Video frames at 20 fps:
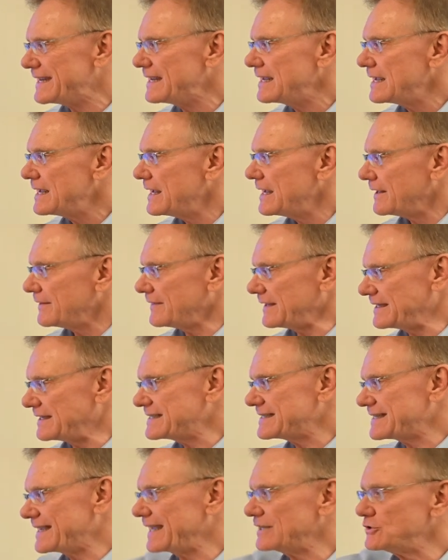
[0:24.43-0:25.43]
million. The
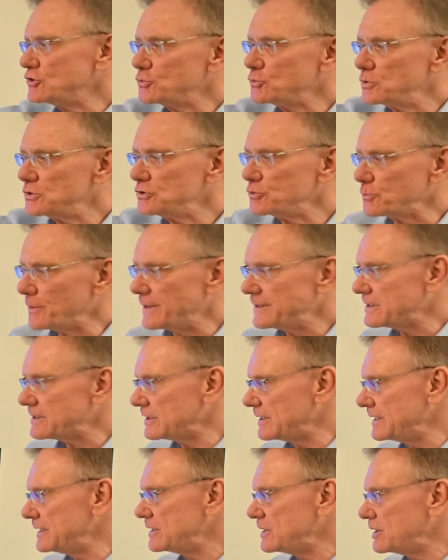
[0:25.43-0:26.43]
scheduled
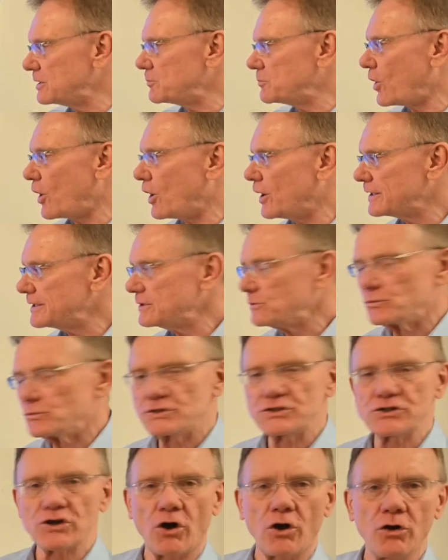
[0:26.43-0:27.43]
rental income on it
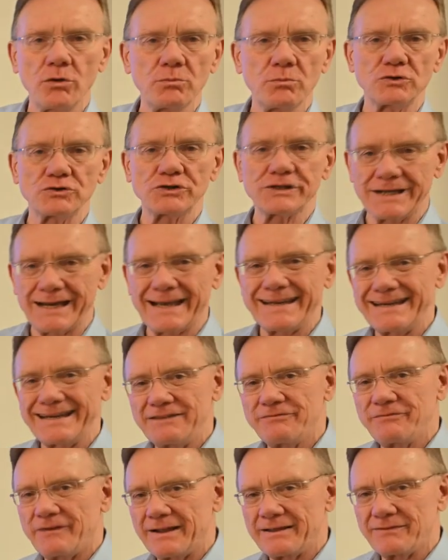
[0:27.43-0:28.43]
was almost
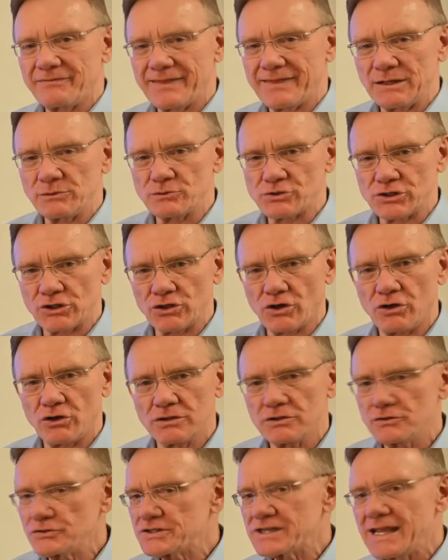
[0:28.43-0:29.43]

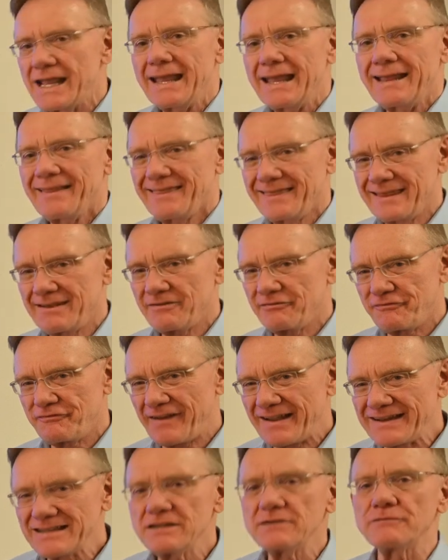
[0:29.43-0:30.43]
$95,000. The
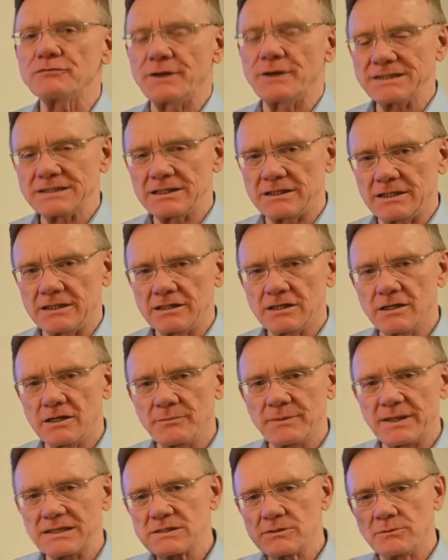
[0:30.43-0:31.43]
effective rental
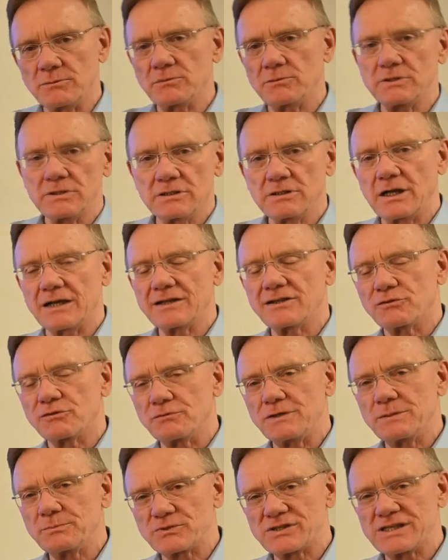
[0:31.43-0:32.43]
income, that's in the
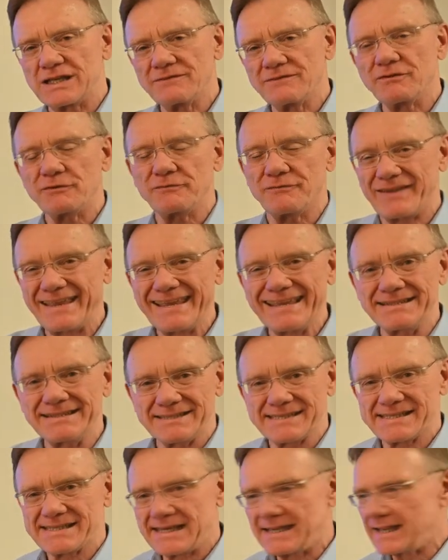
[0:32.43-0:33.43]
3% for
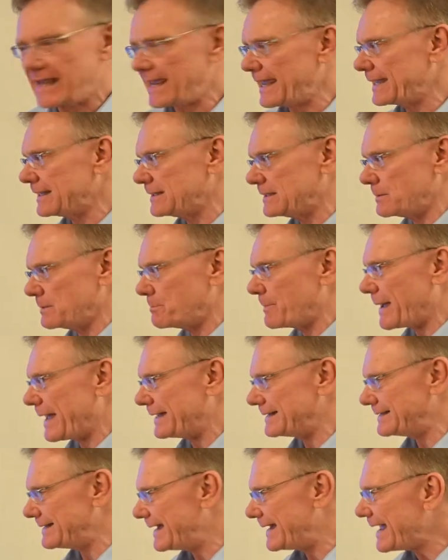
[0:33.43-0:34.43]
vacancy and
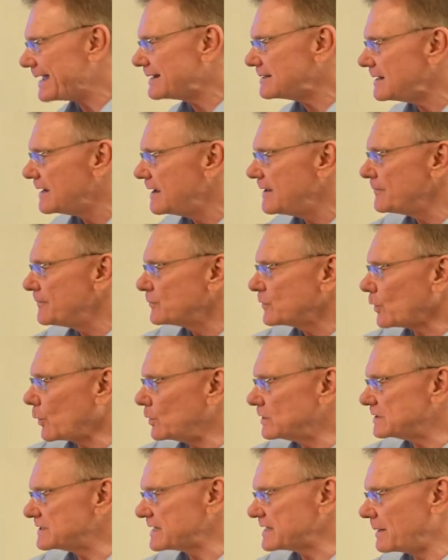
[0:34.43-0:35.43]
bad debt,
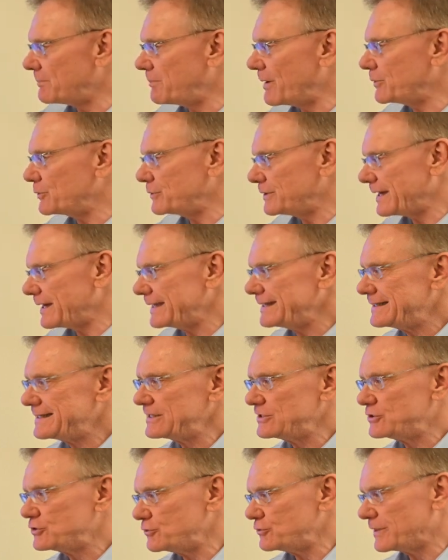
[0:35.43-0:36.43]
was about
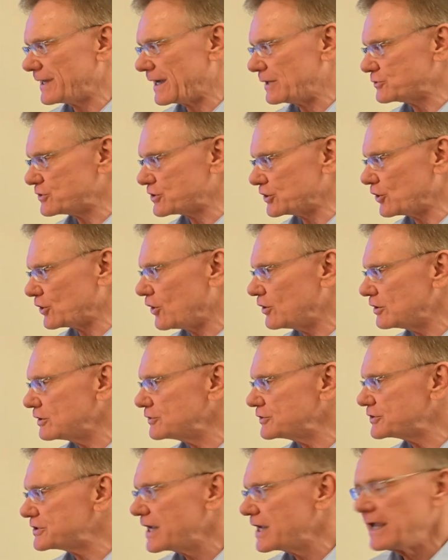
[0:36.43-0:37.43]

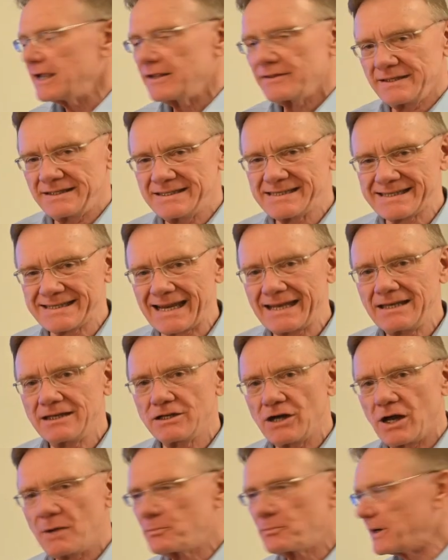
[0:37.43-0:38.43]
$92,000. The
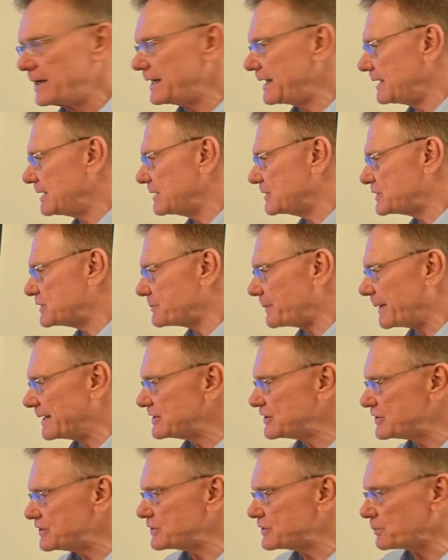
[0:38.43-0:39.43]
stated operating
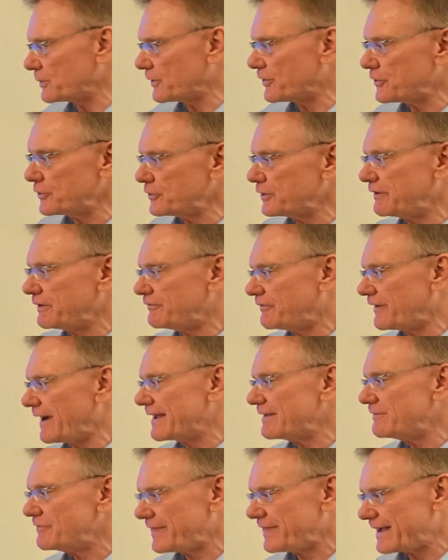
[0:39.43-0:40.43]
expenses were
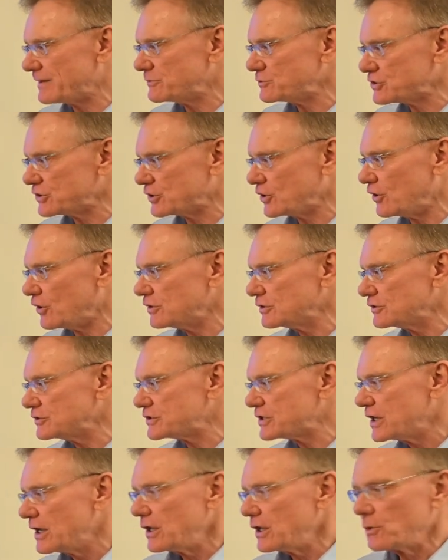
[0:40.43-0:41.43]

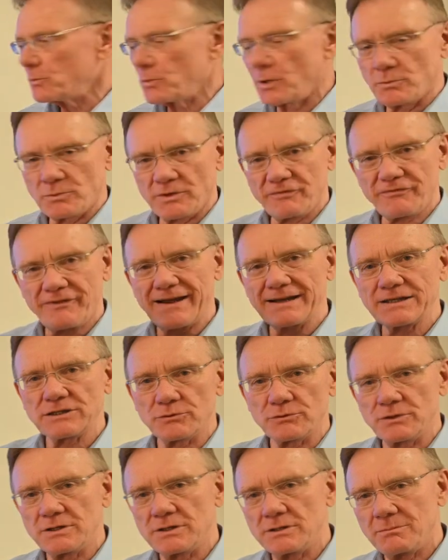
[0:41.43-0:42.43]
$35,000. When we
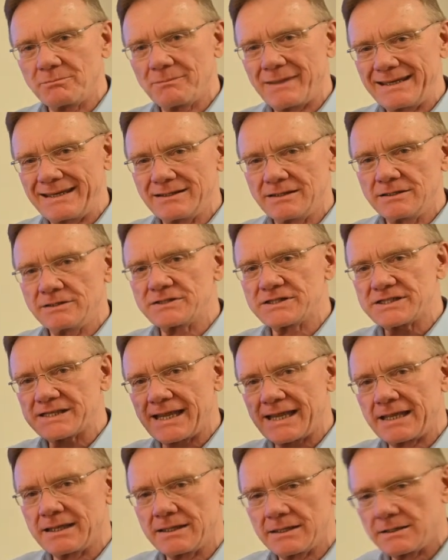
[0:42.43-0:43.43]
factor in maintenance
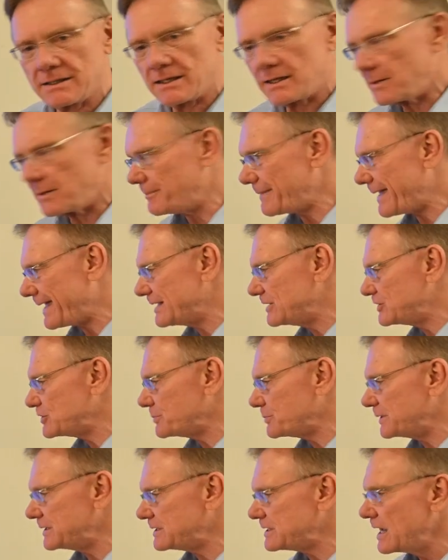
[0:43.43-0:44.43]
and
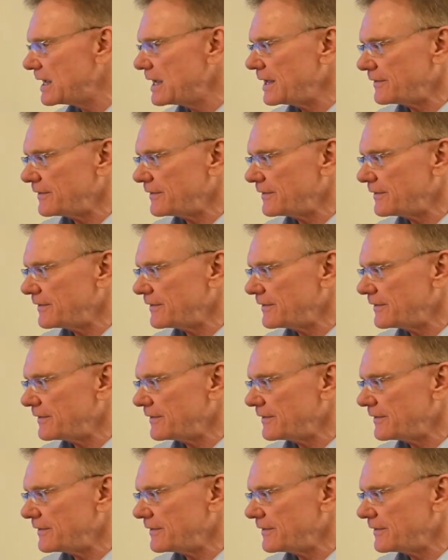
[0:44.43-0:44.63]
management,